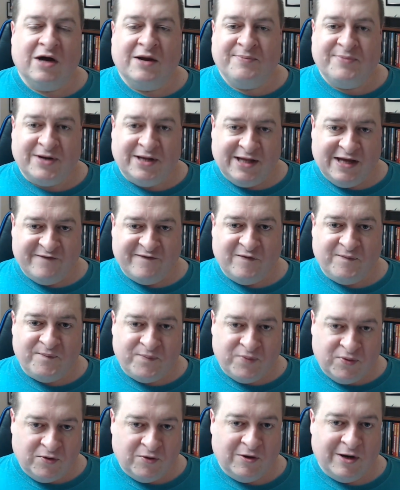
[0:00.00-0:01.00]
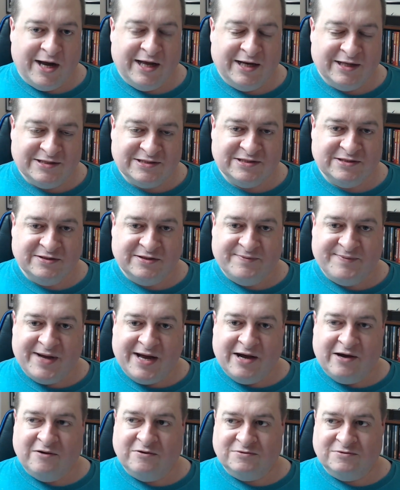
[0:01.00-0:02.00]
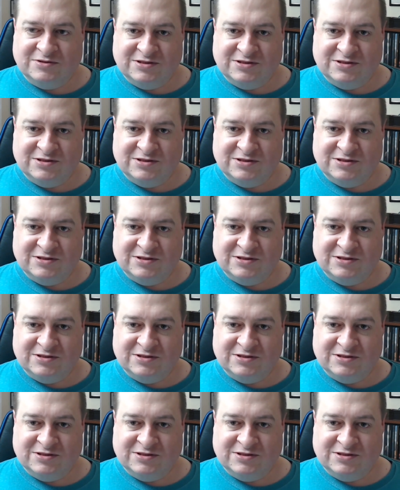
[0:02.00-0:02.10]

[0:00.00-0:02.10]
I probably have a poor attitude about